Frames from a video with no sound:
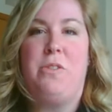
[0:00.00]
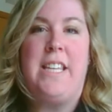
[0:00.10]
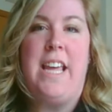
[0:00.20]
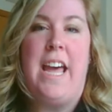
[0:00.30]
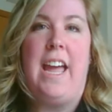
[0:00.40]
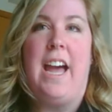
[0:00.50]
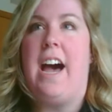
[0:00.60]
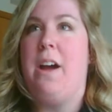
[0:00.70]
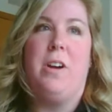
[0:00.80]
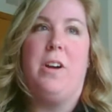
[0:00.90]
you say,
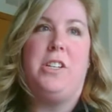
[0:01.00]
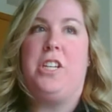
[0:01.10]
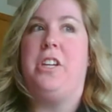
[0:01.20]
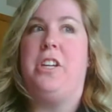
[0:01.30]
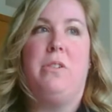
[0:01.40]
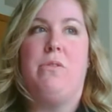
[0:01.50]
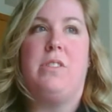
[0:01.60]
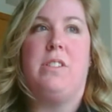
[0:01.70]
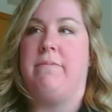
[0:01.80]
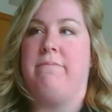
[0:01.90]
I want to
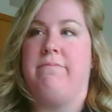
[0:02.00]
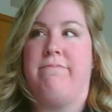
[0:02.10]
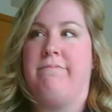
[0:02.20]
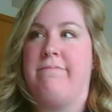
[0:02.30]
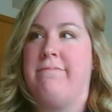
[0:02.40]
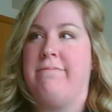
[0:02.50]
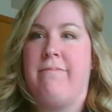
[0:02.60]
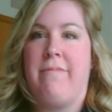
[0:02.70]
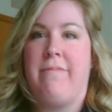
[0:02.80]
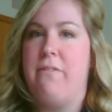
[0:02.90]
use
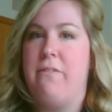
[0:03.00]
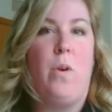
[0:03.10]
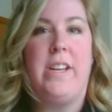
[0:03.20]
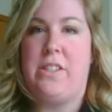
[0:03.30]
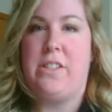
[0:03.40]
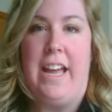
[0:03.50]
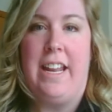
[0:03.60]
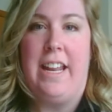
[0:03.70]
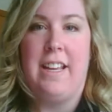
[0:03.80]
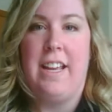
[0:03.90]

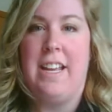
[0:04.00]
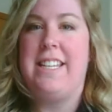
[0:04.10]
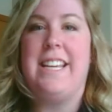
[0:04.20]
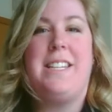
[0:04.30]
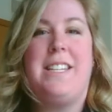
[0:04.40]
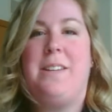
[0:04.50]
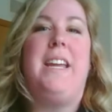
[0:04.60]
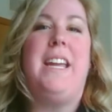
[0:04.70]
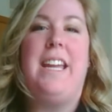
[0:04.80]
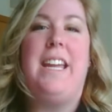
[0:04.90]
VoiceThread, doesn't
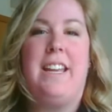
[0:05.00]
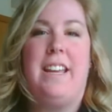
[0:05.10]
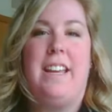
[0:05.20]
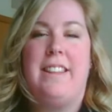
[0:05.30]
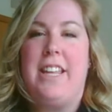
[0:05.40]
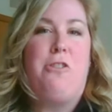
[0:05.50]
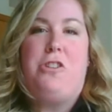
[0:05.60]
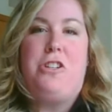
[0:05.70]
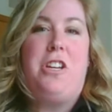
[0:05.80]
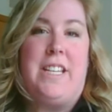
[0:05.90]
mean that you
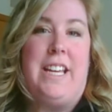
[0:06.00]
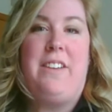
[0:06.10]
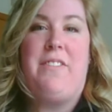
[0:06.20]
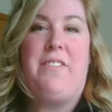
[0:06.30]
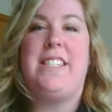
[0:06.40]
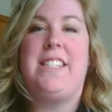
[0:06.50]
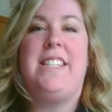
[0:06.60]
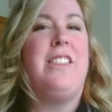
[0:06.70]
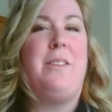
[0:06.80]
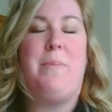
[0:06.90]
should use it. If it's
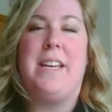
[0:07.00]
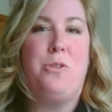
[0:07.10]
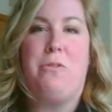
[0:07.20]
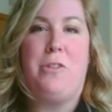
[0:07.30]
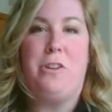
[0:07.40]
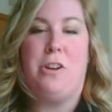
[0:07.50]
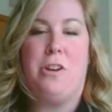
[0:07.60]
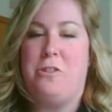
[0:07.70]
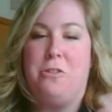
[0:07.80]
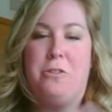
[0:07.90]
not the best tool for your
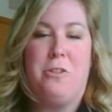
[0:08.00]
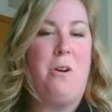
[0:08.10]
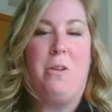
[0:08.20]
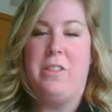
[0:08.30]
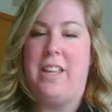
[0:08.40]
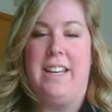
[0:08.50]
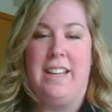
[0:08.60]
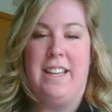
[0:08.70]
instructional goal, then